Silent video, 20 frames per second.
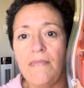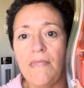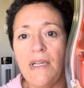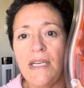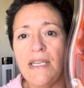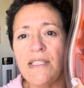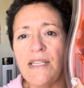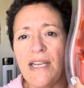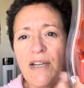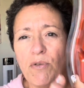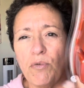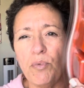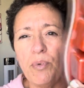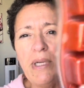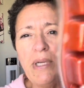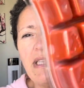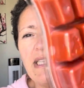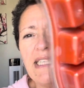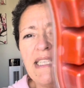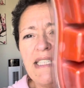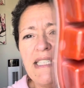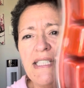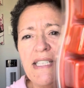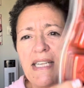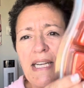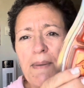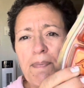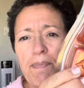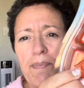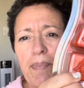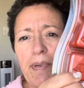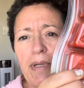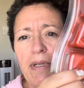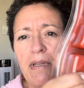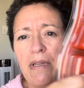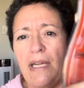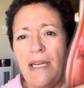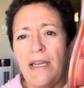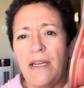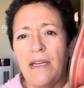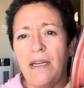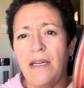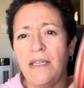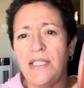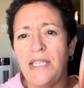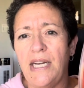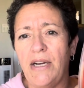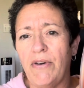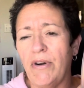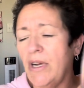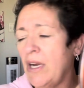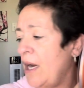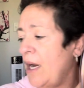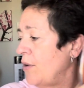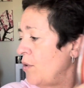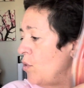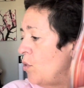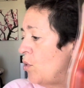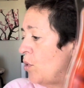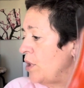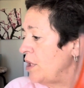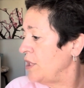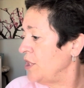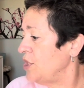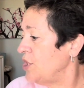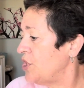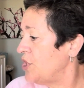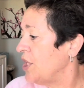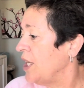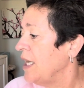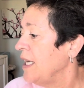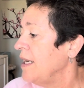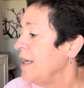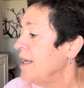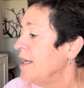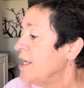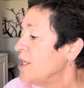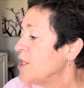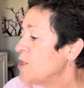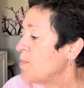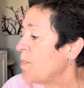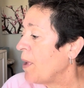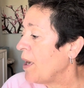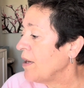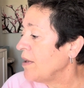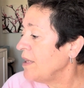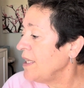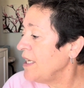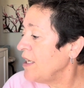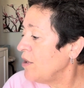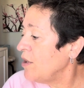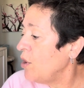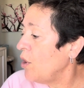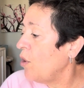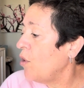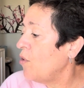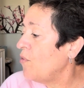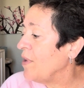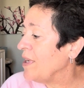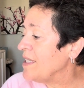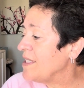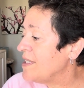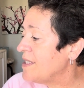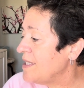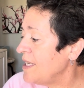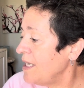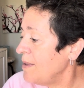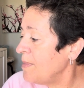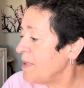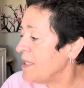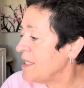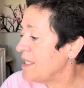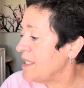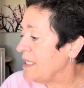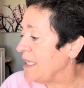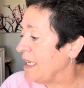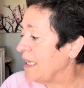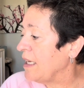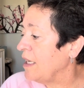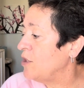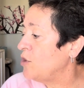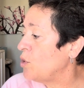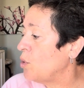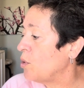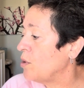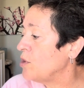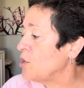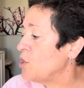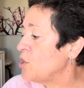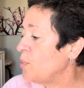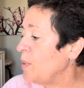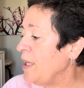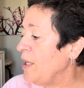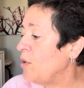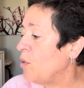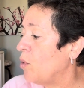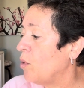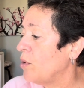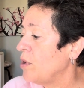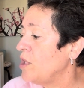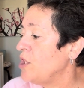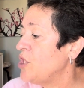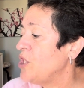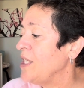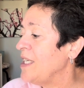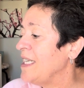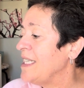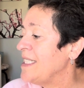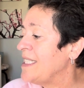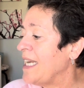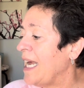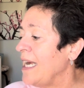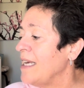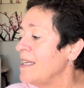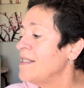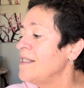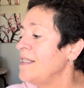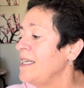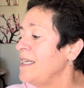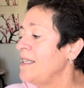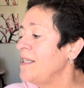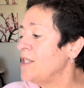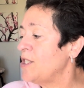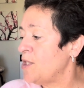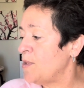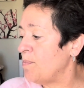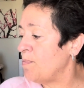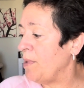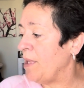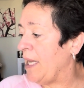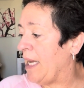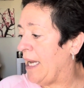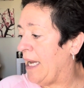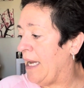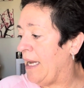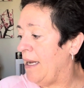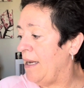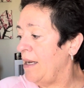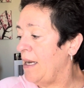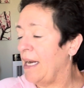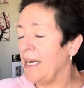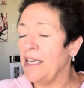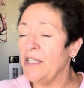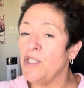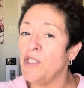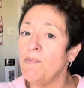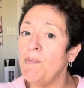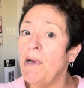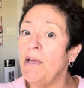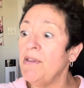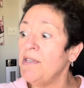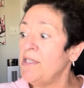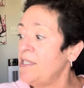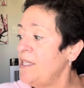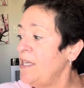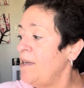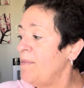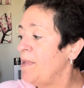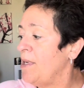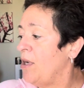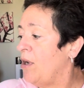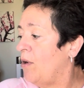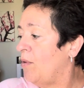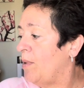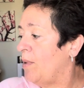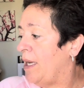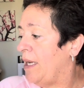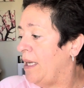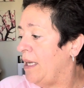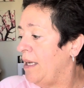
is like a really deep, like terracotta orange. Sparkling clove and cinnamon stick adorn sweet orange in a dazzling display. I can smell the cinnamon already.